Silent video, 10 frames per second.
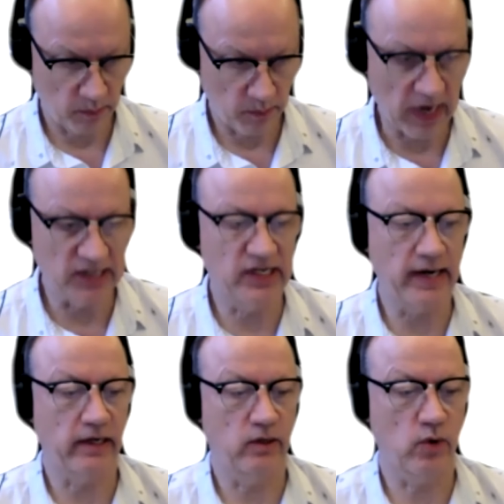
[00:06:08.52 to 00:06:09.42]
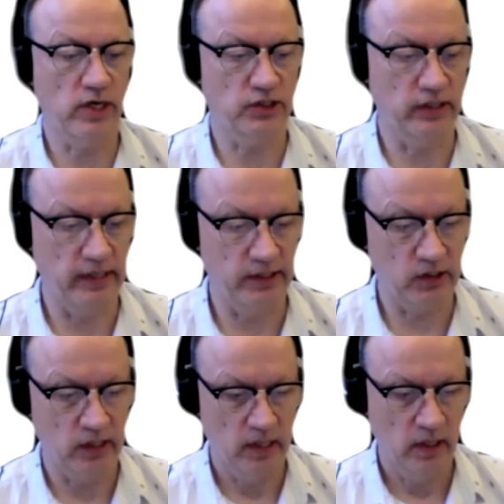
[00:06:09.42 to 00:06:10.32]
My second question
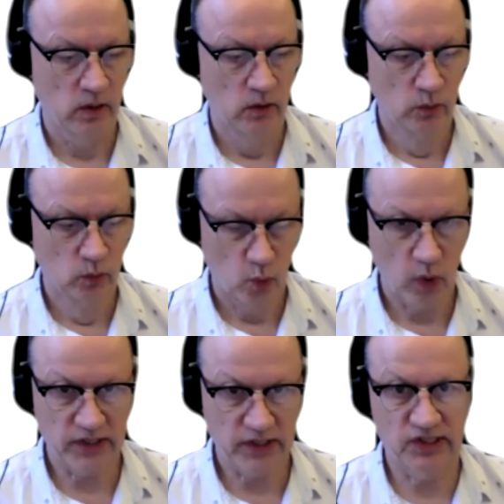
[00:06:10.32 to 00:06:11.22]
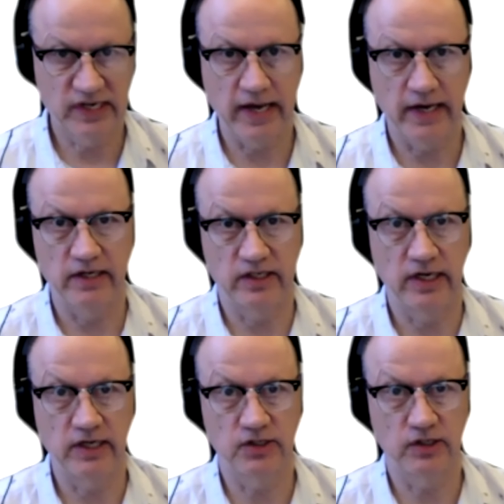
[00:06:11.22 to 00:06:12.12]
is, what does
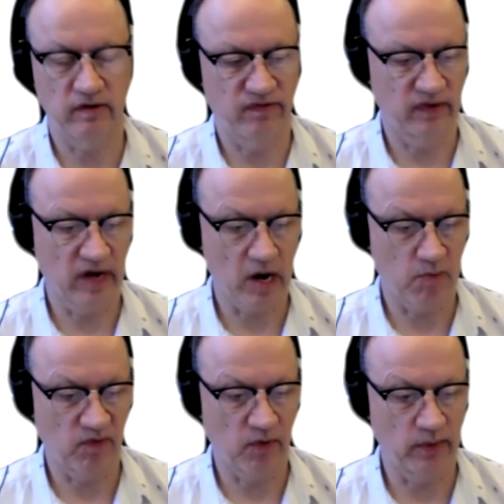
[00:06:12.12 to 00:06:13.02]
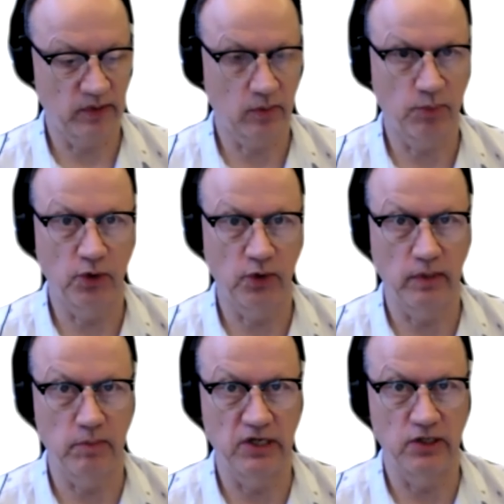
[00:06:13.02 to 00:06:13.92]
data-intensive high-performance
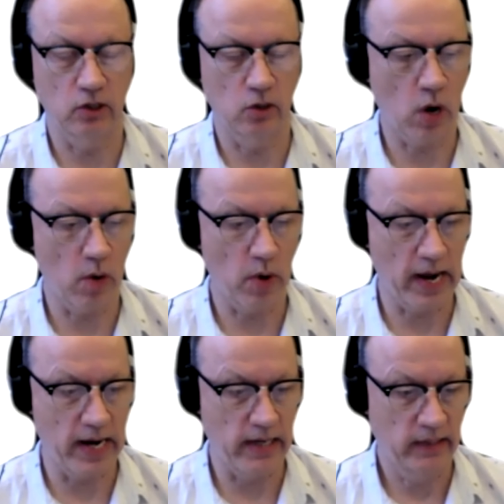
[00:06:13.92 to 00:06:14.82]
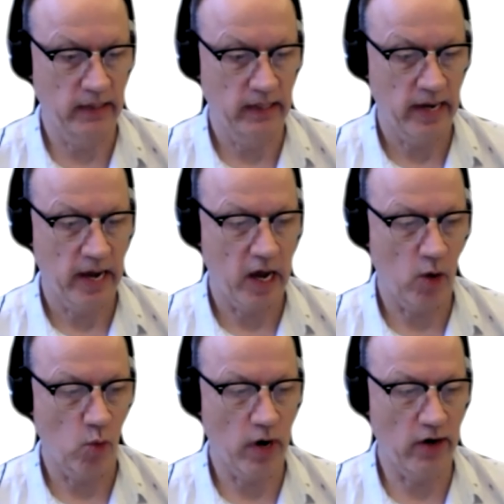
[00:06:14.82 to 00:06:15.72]
computing mean to Huawei?
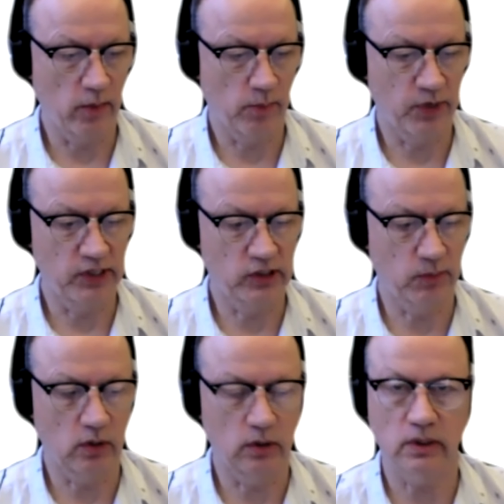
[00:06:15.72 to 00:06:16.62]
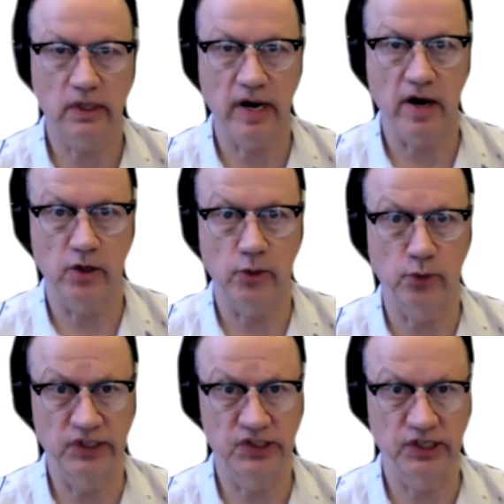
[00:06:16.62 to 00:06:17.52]
And what are the principal
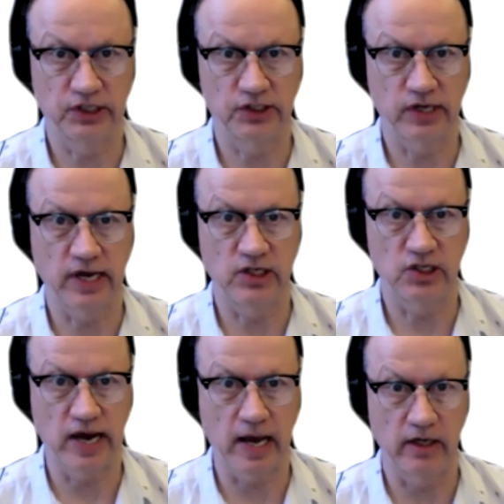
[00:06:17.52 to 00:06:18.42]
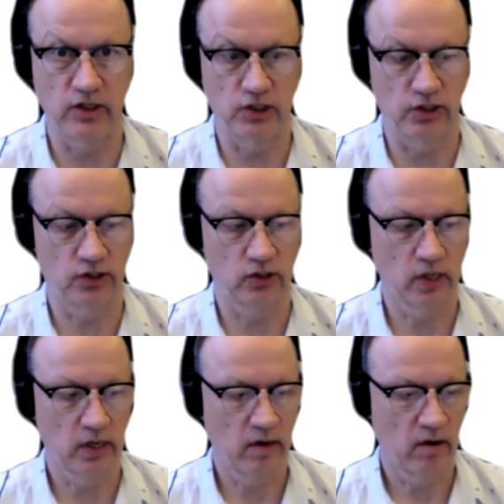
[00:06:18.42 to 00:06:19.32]
characteristics and challenges
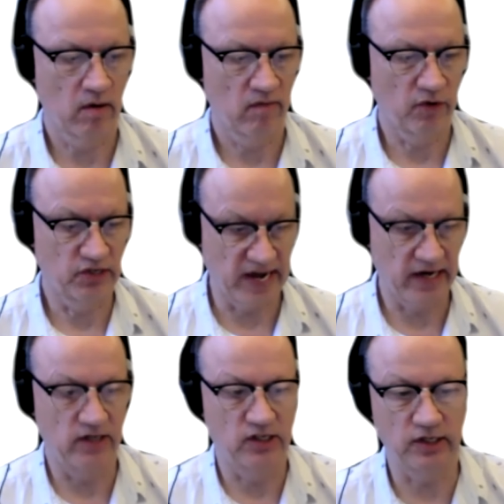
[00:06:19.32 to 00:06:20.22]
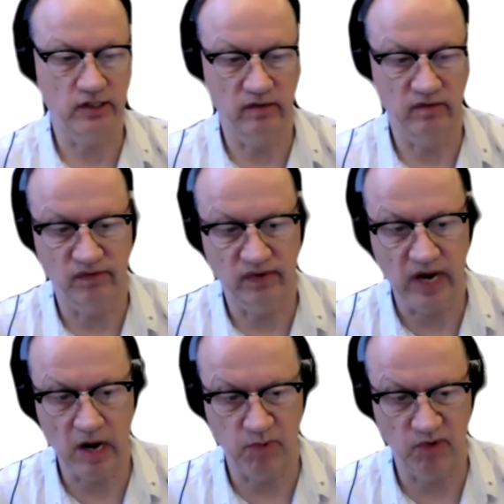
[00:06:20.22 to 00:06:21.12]
for data-intensive
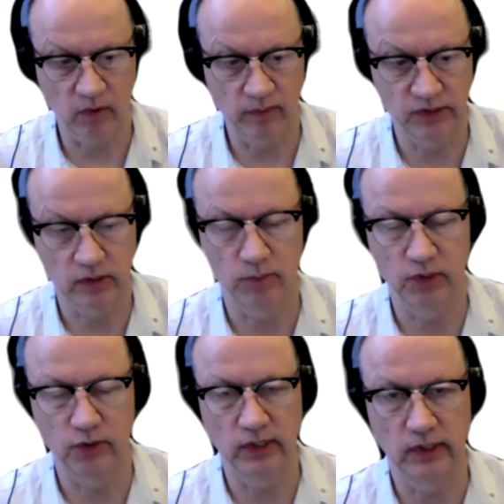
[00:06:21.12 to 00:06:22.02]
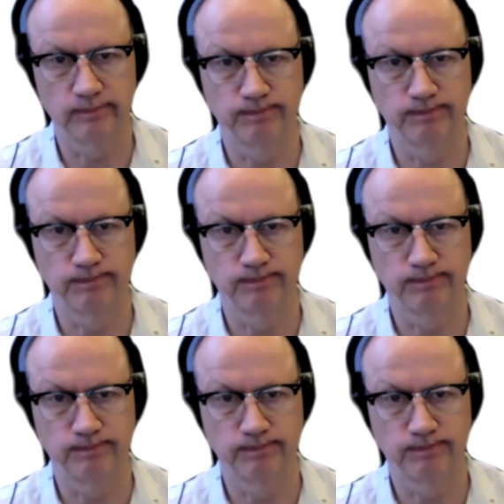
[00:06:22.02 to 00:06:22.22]
high-performance computing?